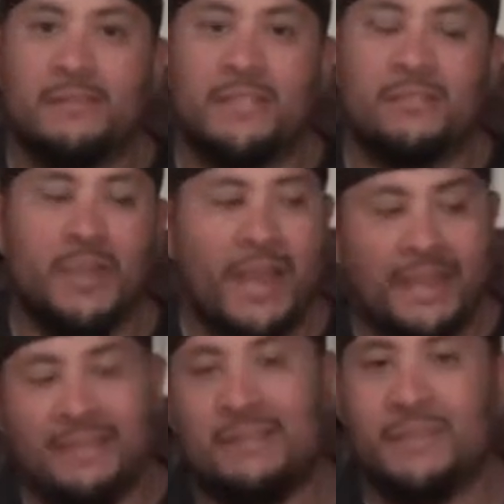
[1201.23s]
This way
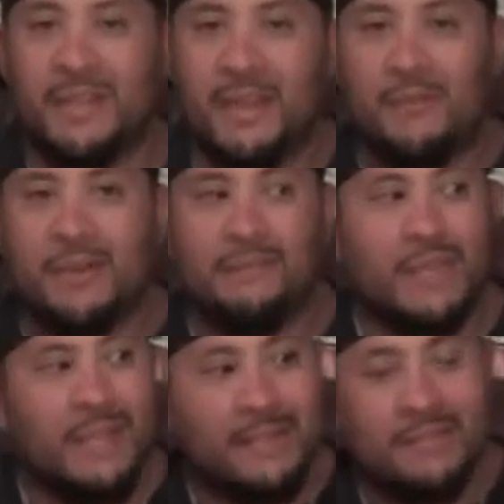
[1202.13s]
I get something I want,
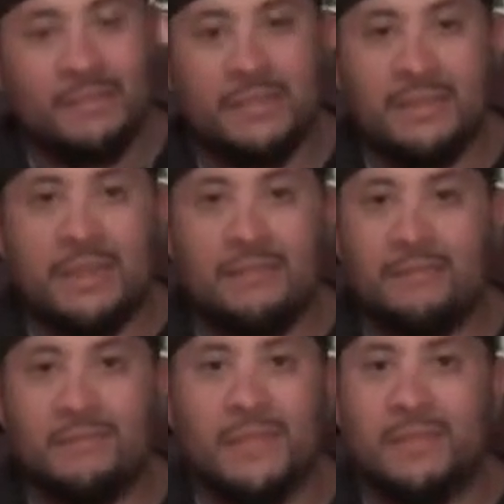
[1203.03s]
they get something
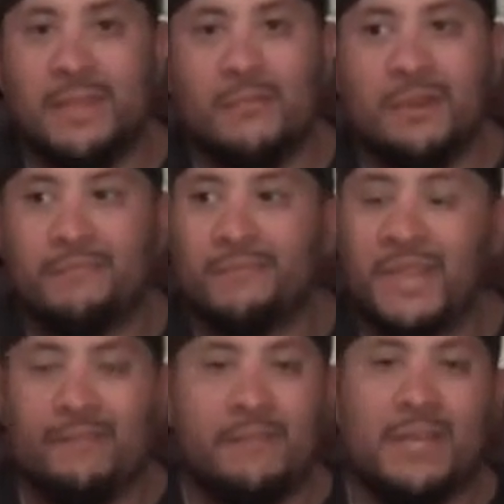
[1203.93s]
that they want,
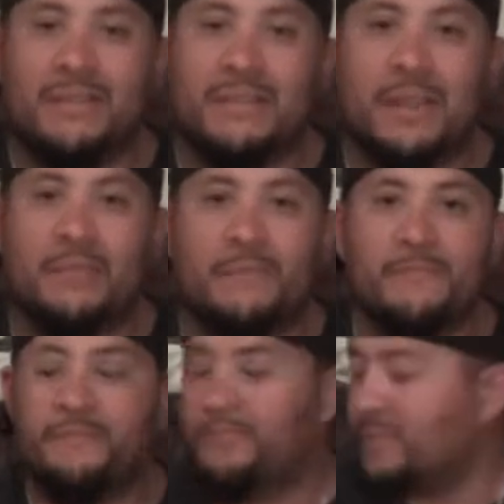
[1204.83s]
everybody's happy.
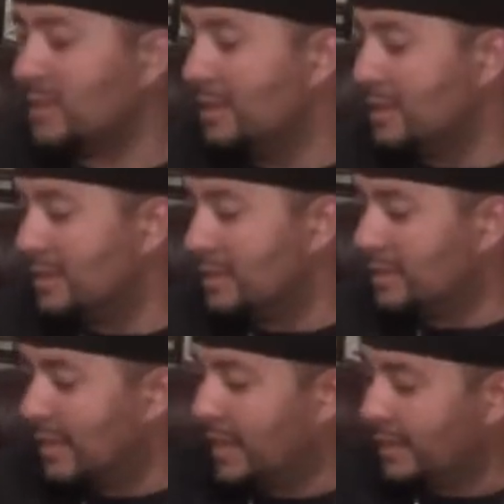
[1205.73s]

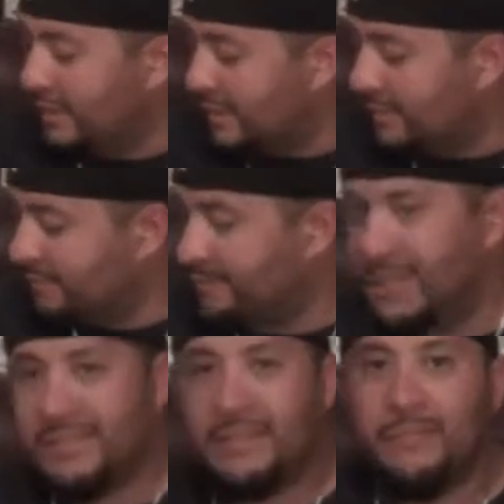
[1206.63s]
And
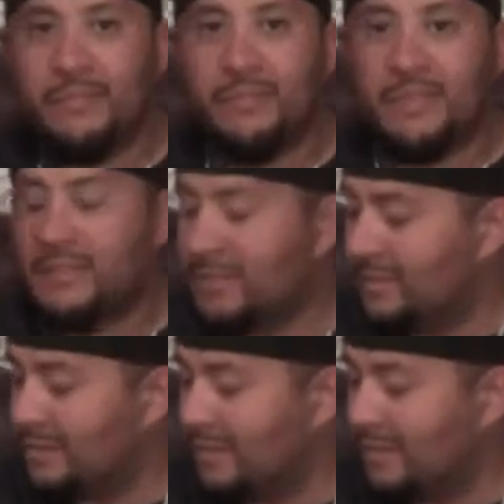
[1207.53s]
that's it, pretty much.